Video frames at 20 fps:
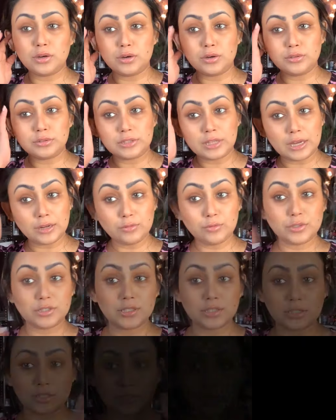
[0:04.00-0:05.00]
So that was
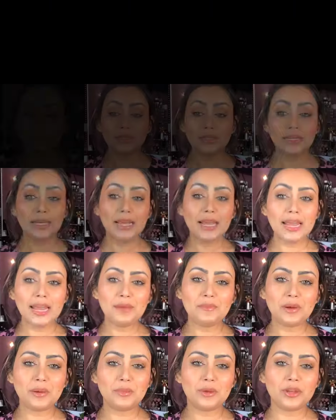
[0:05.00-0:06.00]
a disaster. Hey
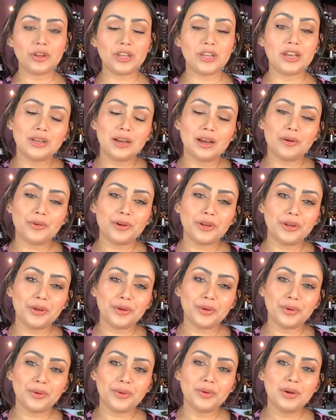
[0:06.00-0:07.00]
my beauty, how are
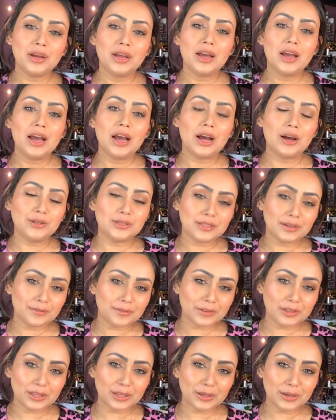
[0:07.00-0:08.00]
you? How's
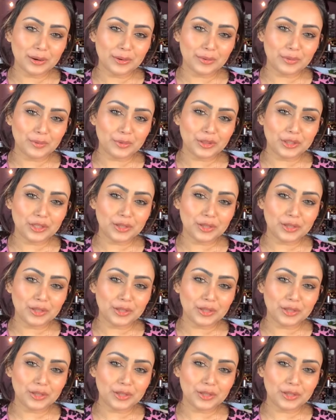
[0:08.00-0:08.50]
everything going with